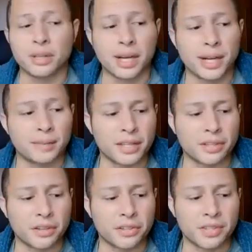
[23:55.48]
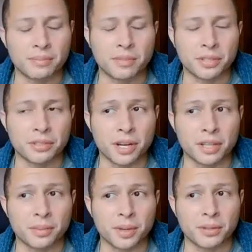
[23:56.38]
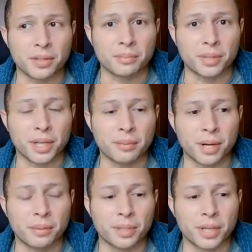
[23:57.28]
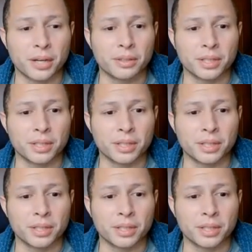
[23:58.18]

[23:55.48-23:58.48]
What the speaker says: I know. I saw the same thing you're talking about that Brene Brown put